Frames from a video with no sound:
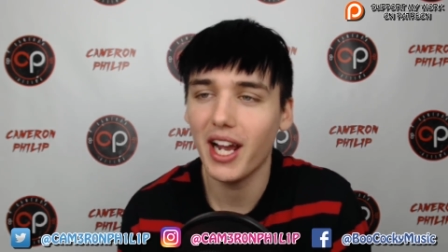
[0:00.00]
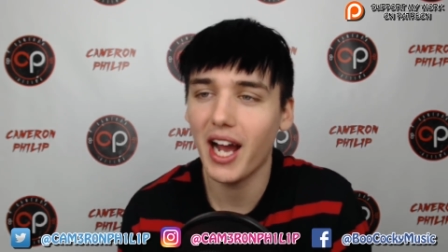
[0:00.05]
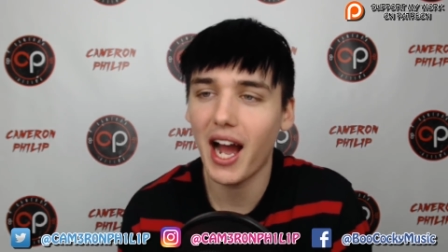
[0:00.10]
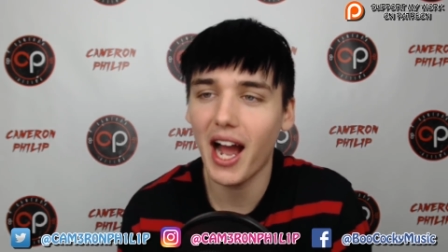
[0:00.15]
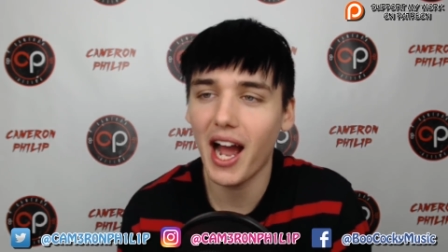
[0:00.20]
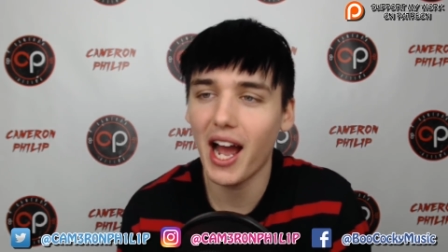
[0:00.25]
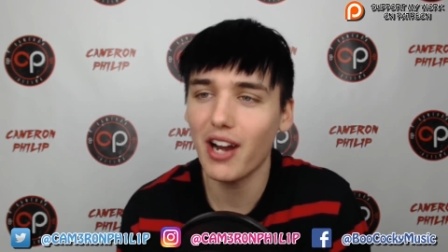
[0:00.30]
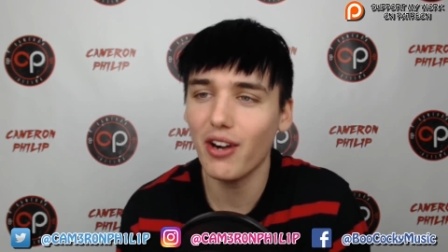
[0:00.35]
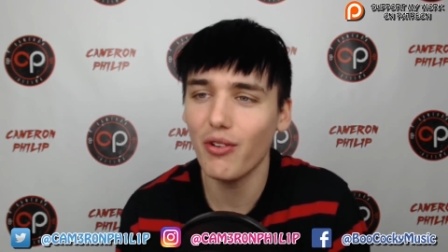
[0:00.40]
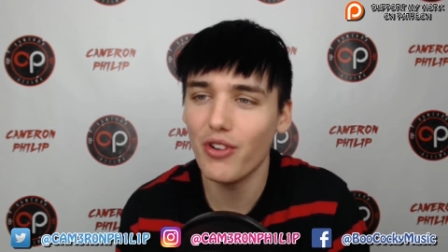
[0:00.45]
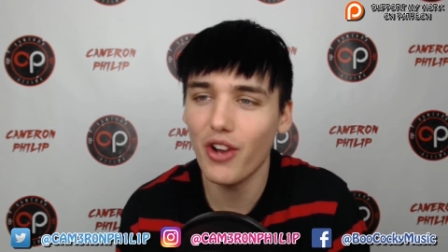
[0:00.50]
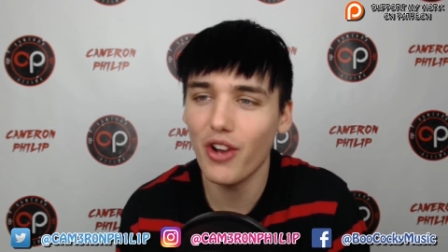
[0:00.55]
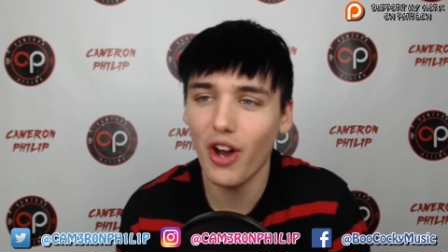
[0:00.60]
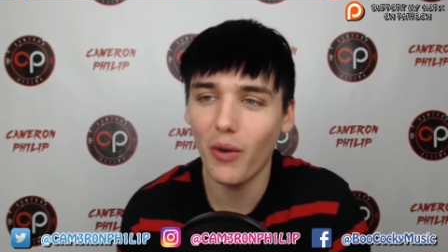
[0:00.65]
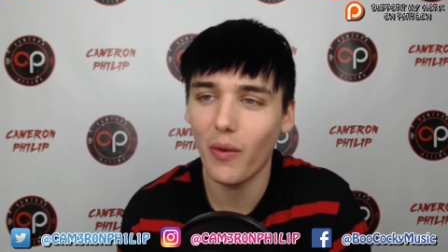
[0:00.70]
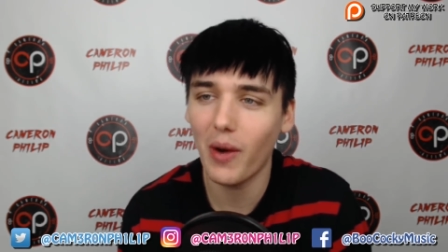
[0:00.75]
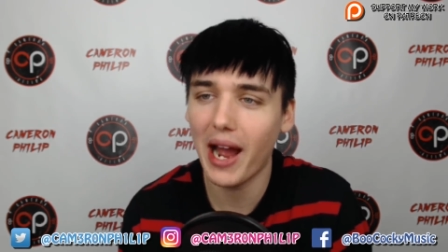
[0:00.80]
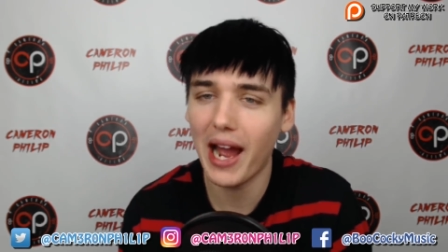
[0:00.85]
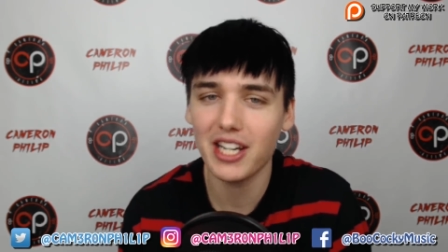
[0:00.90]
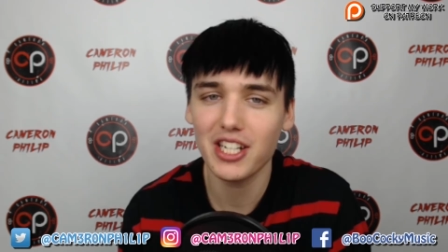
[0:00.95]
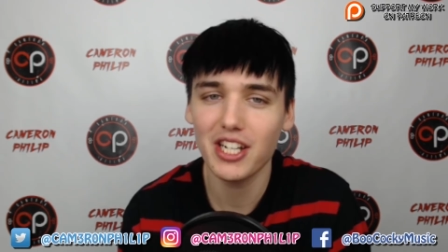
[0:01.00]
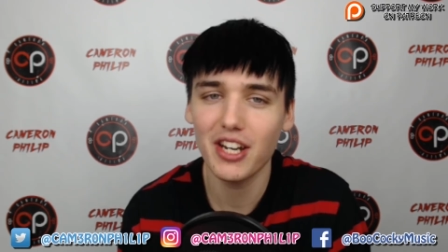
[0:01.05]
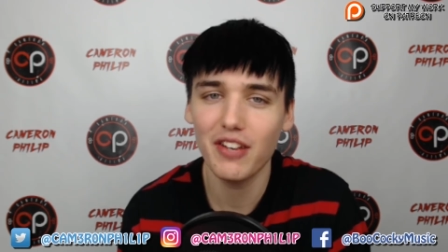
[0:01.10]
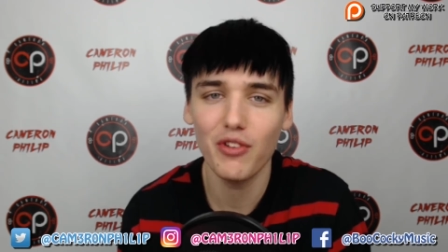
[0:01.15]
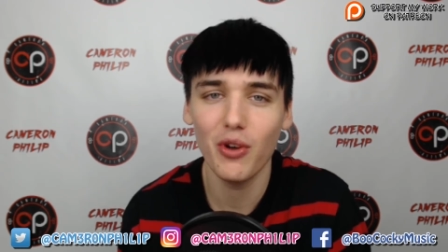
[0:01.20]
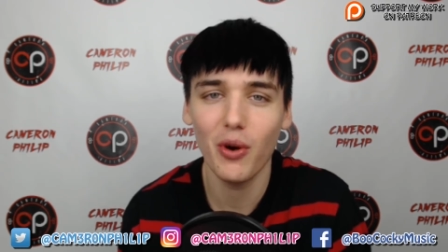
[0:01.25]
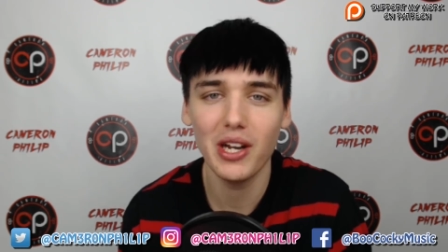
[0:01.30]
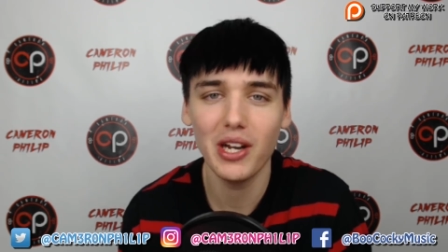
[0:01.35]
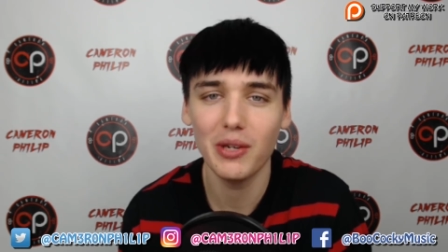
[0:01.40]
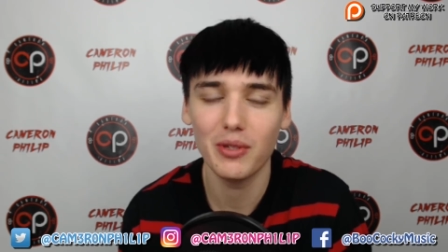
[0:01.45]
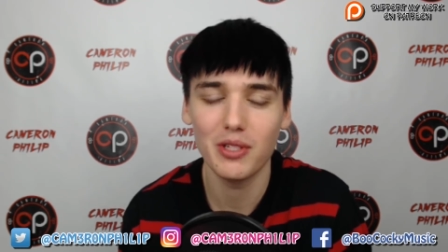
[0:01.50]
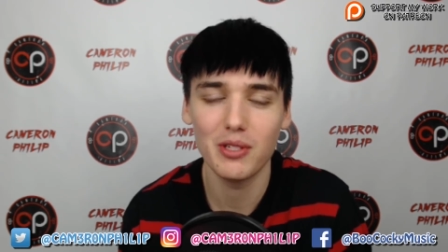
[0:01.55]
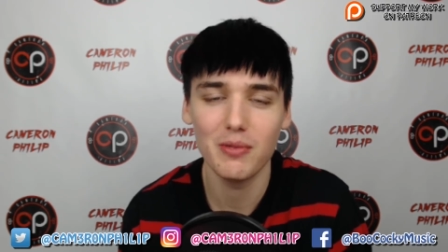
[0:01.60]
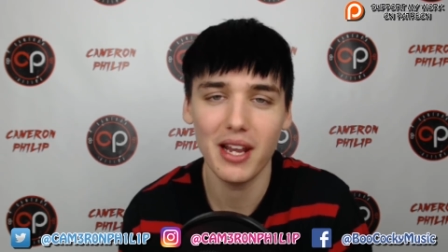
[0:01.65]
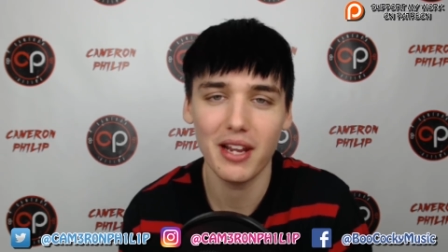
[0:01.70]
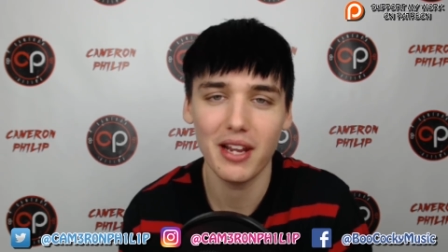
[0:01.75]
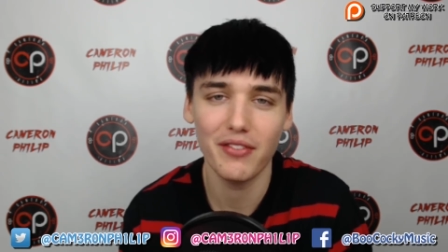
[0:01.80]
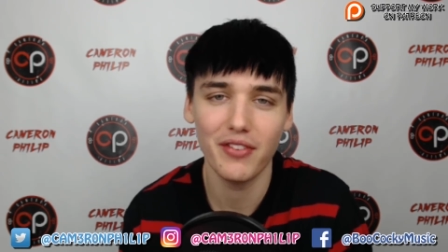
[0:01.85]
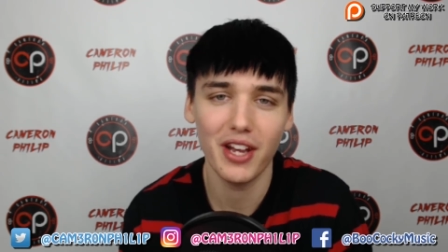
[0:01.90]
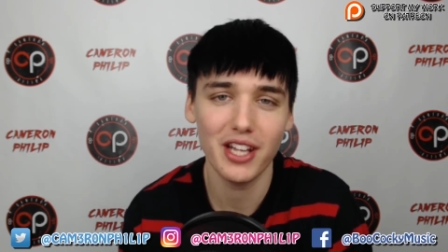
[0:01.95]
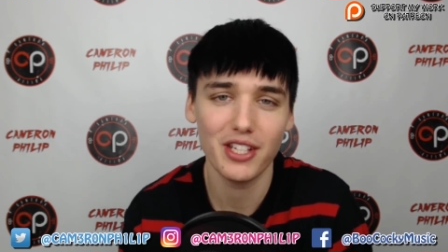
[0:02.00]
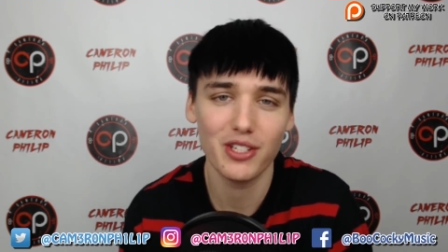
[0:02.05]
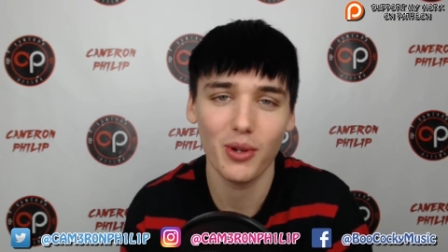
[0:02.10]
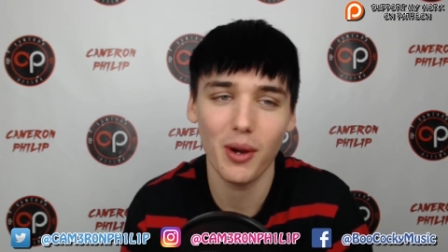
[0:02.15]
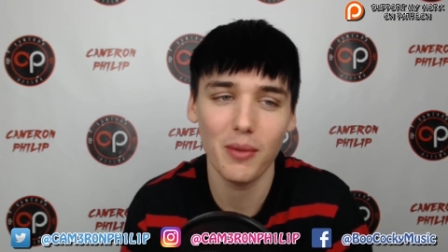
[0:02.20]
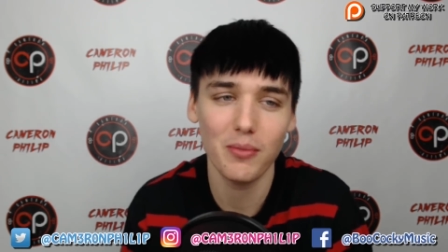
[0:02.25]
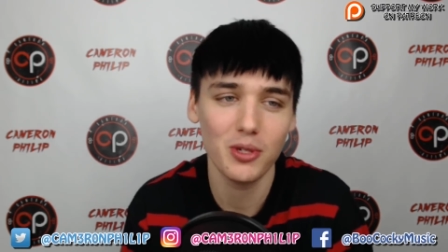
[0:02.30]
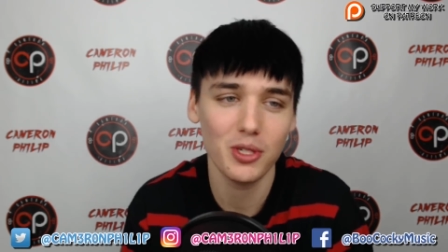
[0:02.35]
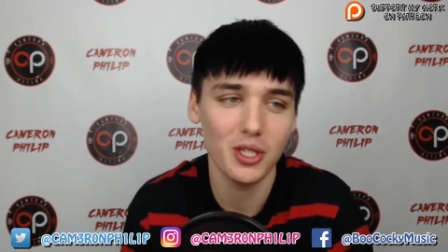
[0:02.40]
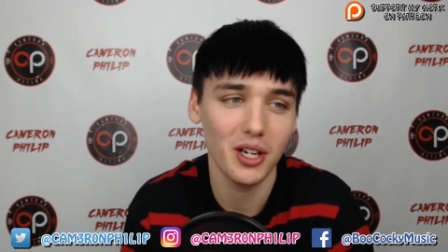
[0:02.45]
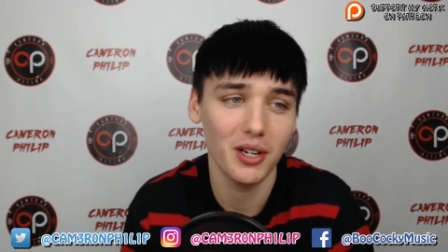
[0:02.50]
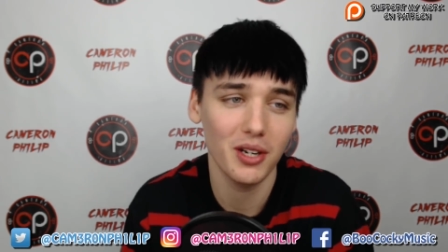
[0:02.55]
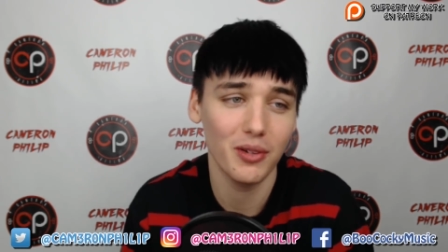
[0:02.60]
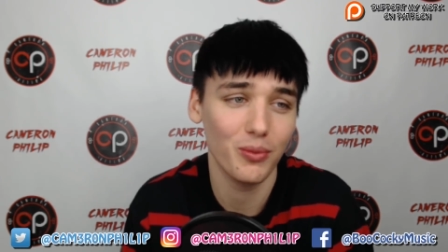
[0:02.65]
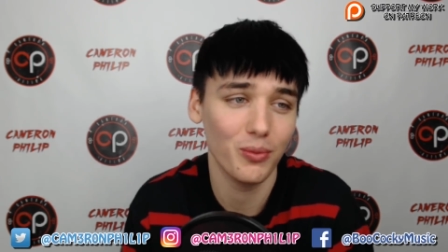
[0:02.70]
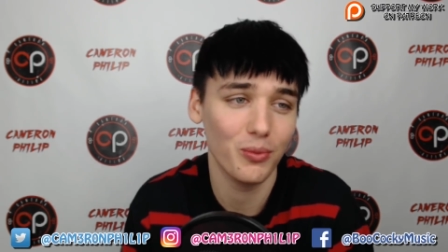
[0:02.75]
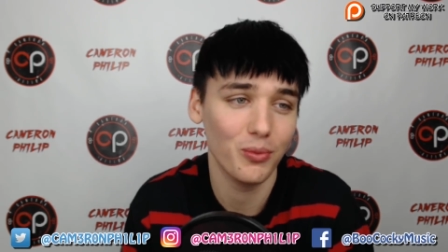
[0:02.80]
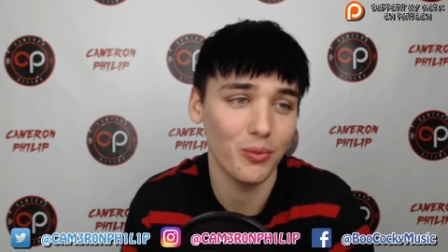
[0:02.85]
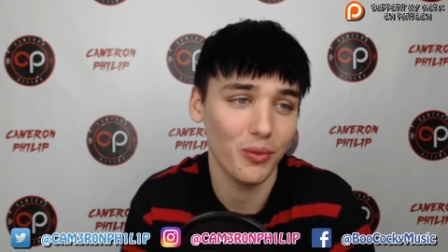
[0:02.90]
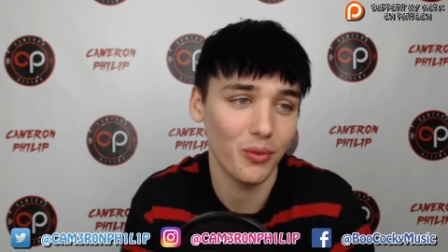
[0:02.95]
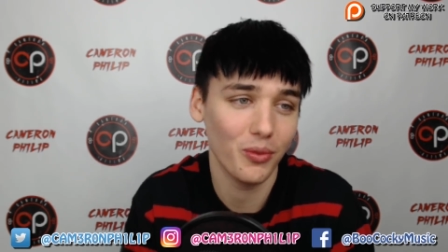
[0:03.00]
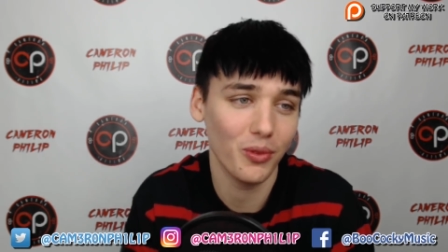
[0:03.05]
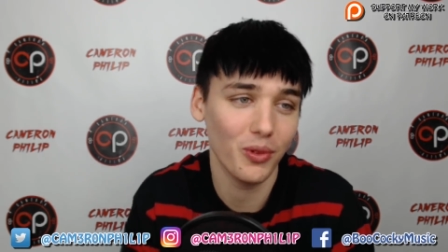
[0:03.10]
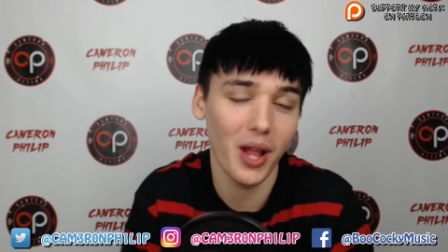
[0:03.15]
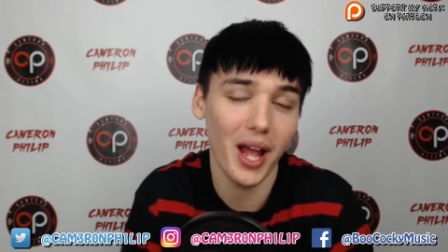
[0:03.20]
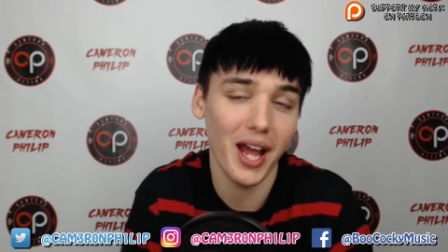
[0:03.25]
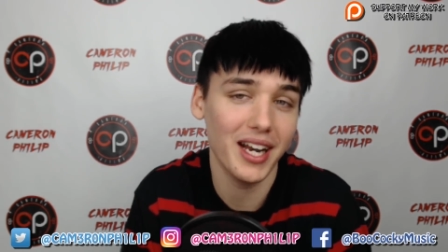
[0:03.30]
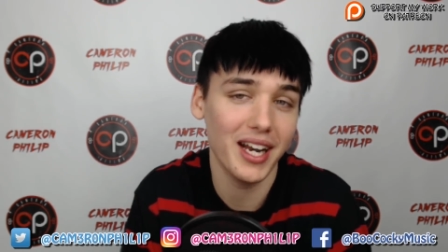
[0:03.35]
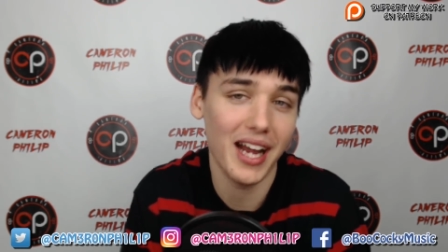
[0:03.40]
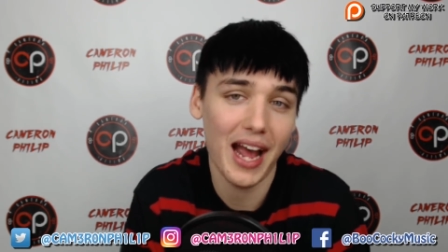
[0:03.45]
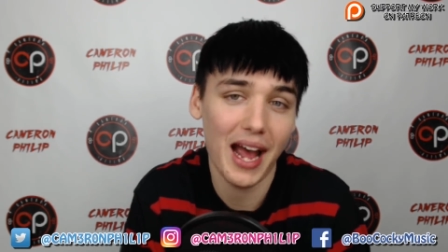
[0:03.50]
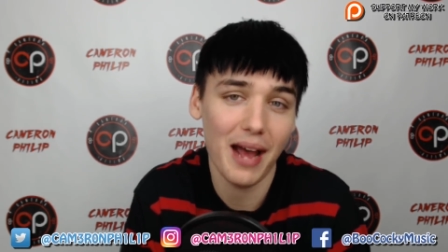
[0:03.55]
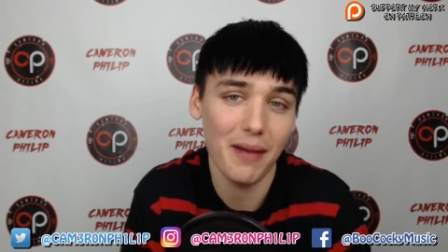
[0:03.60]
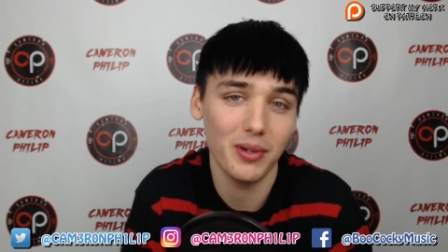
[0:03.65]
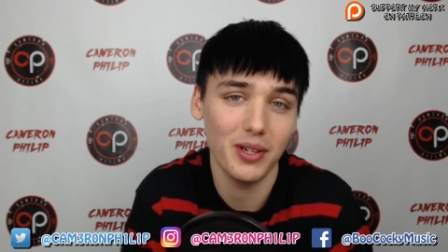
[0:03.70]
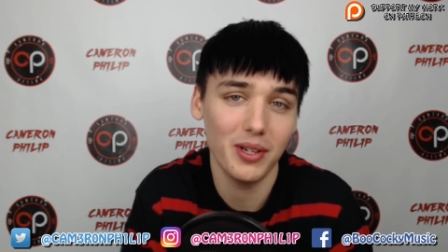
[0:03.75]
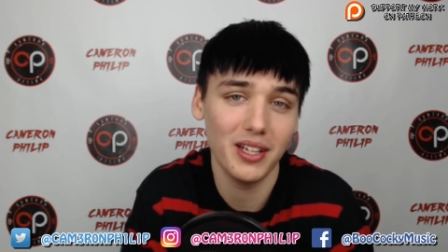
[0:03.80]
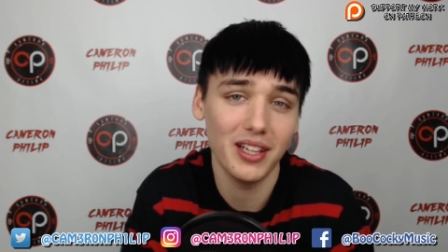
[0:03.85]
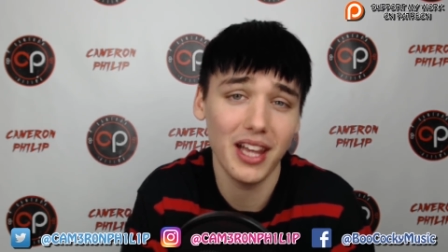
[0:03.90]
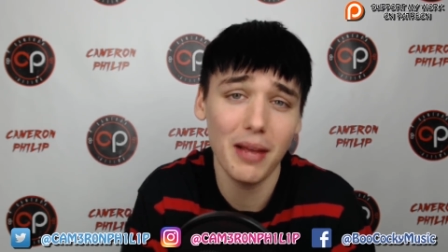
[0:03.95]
I don't know. I actually have no idea what to make of it. So I'm just gonna let it happen.